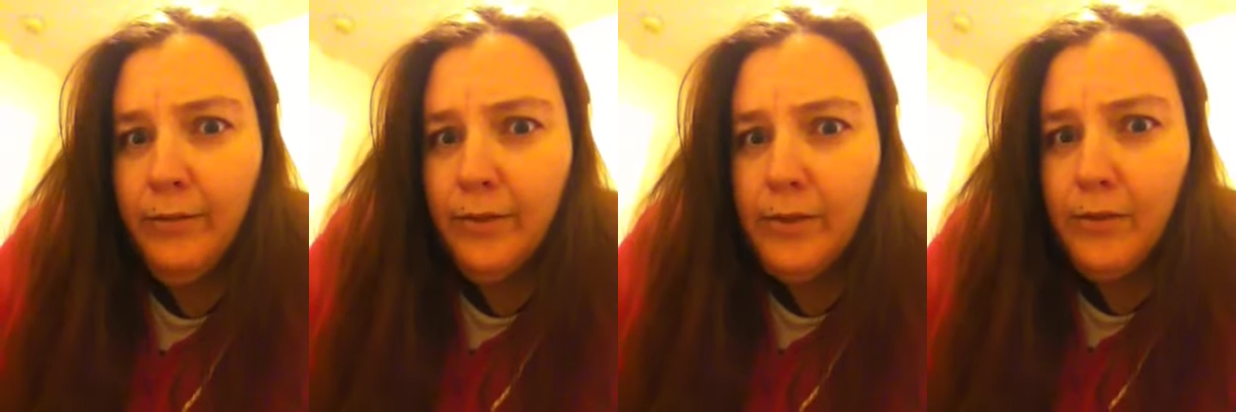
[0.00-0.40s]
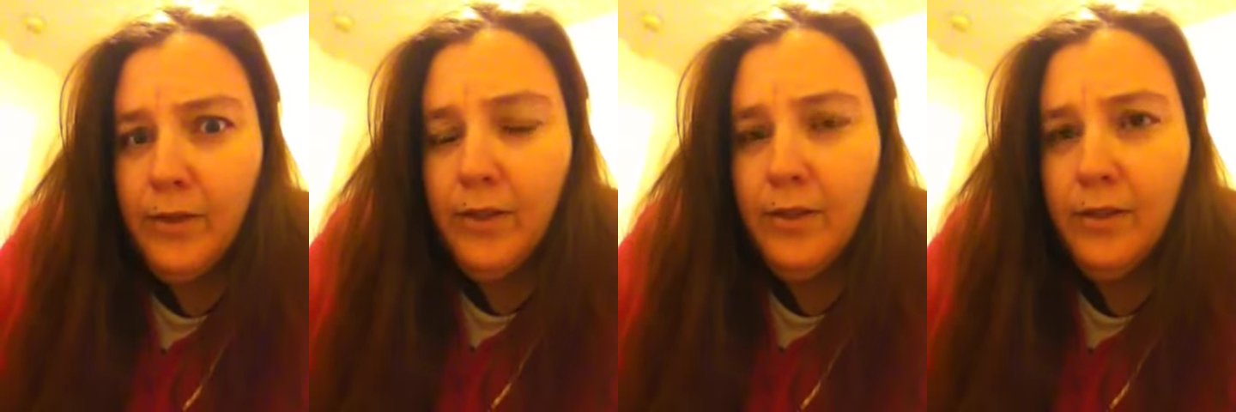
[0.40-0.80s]
First of
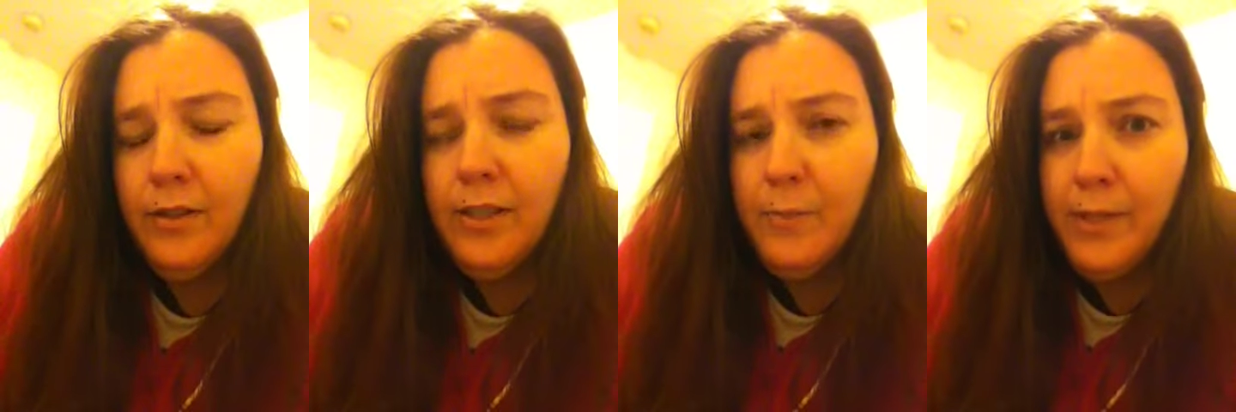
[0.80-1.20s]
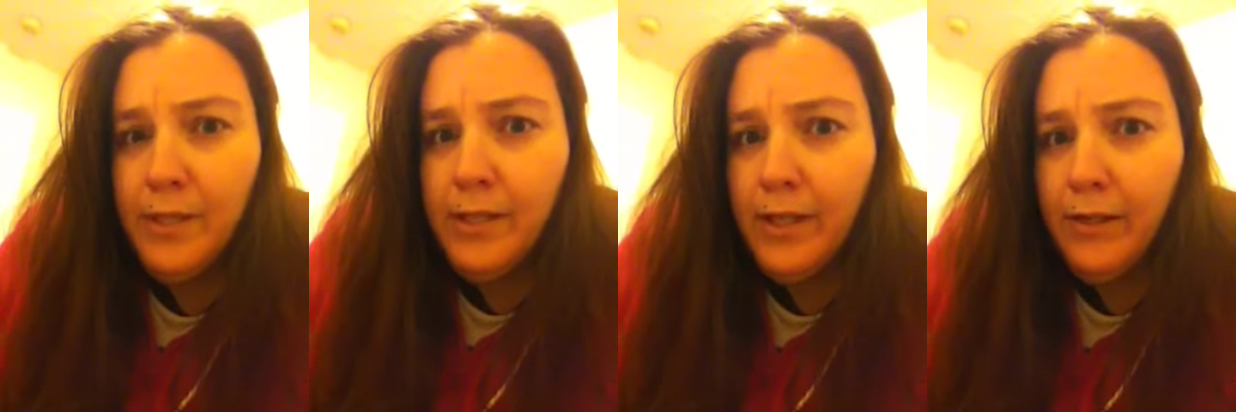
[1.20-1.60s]
all, this
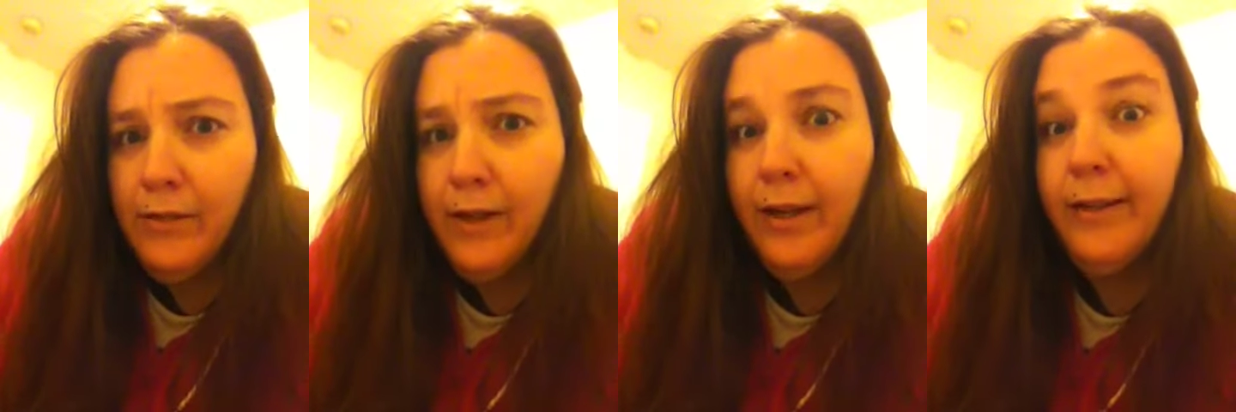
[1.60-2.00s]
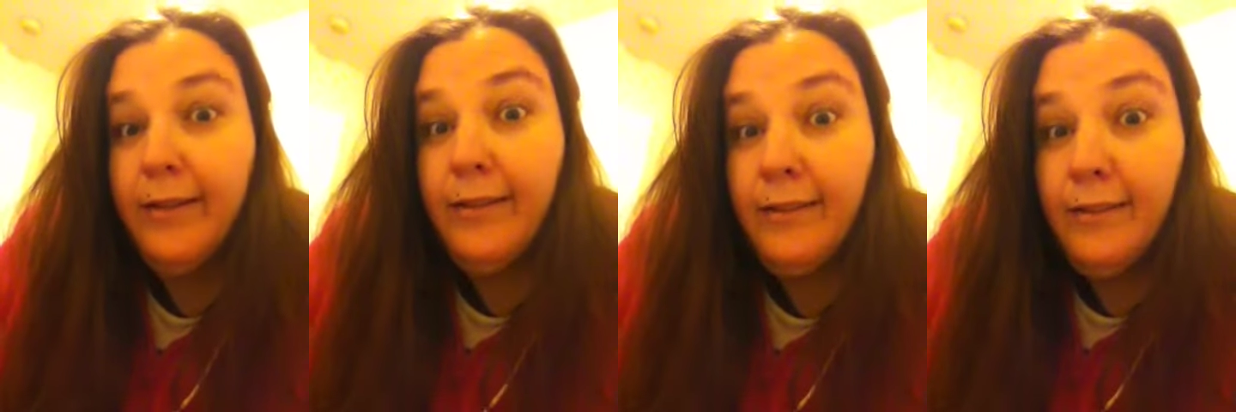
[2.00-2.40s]
PG era
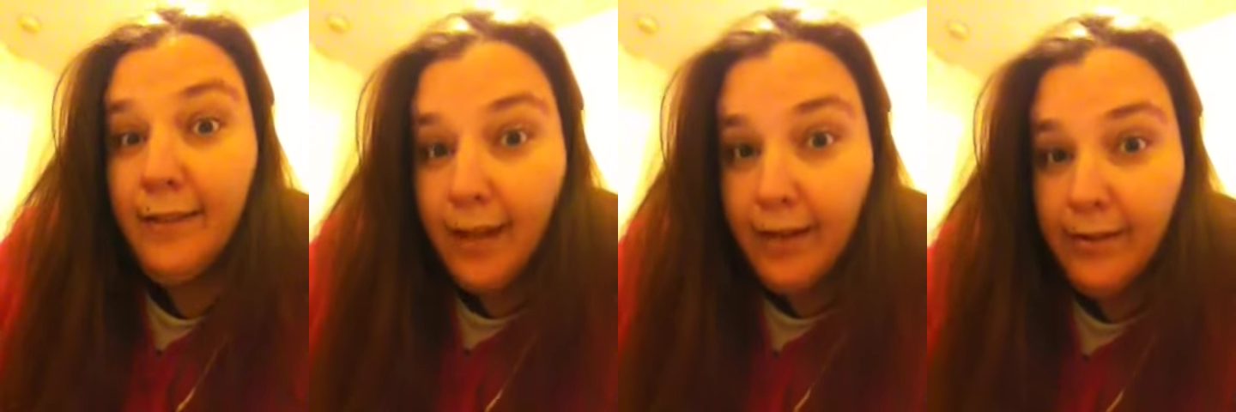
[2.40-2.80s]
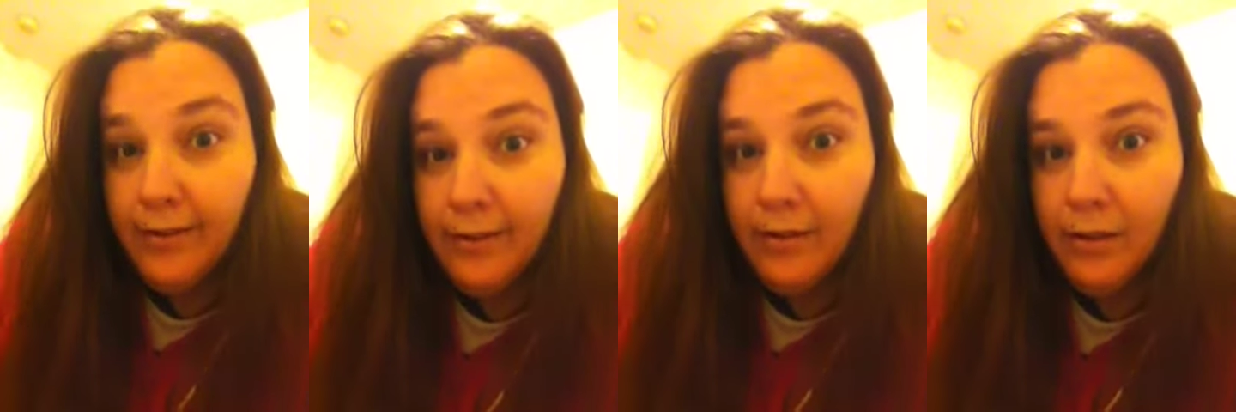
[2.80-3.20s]
sucks.